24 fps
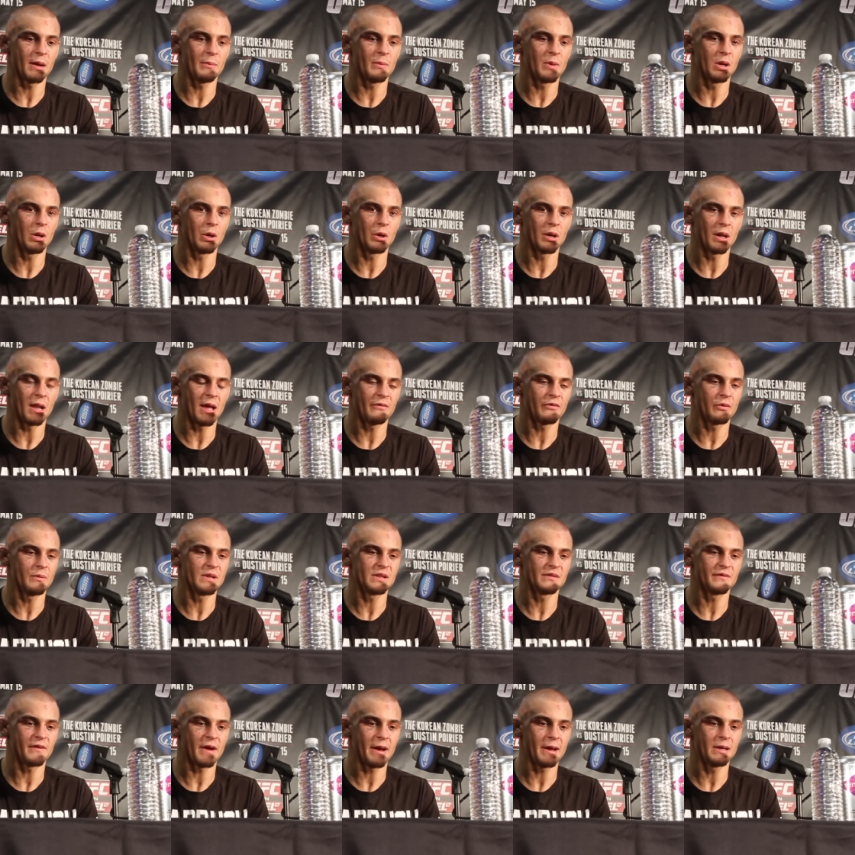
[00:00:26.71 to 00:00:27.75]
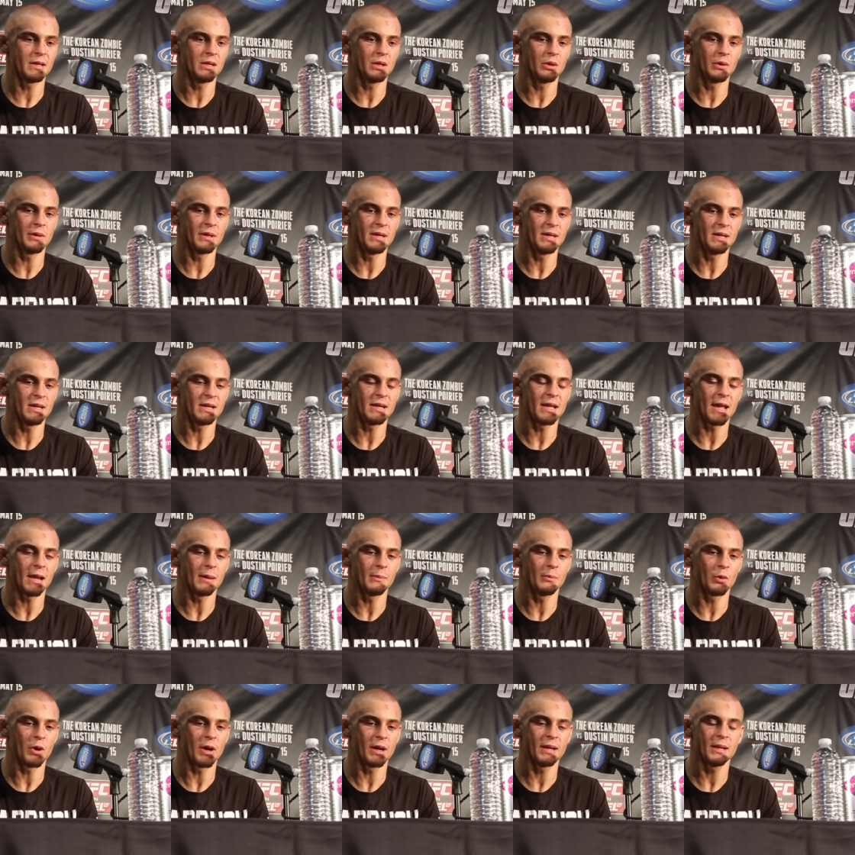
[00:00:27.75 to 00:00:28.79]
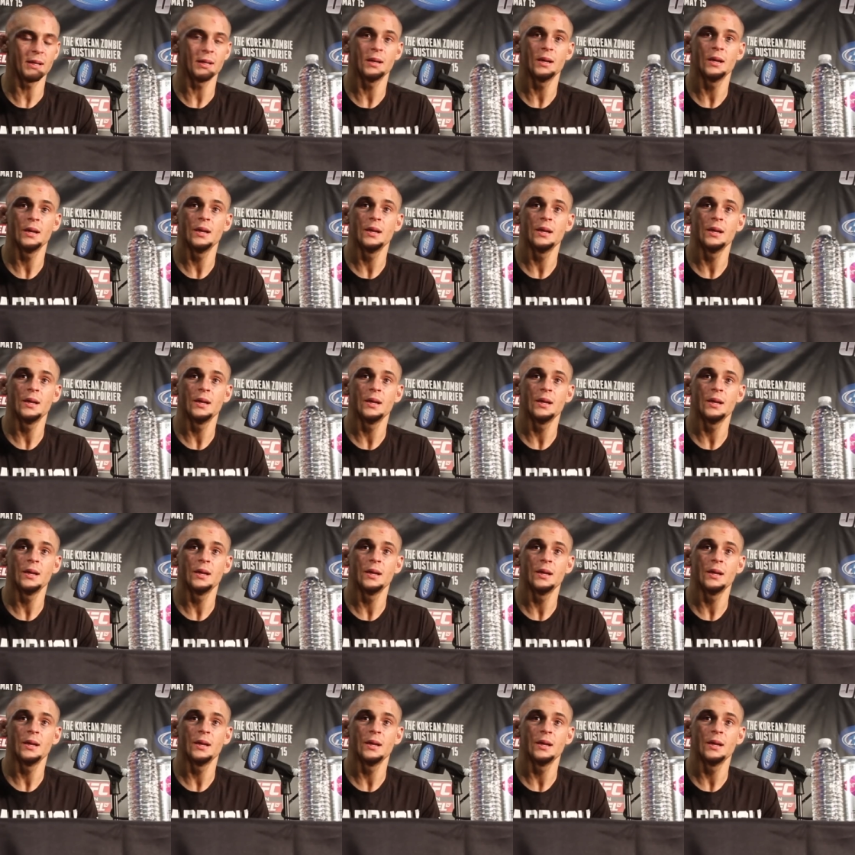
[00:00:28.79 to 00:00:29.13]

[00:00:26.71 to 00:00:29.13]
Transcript: I'm going to learn a lot from this fight. You know, he came ready.